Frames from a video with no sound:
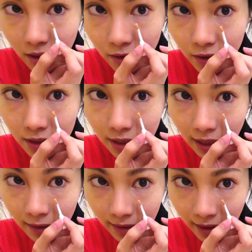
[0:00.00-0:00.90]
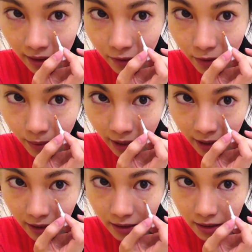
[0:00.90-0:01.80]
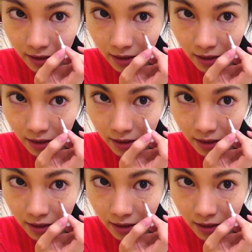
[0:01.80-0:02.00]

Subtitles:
Just outline your bags.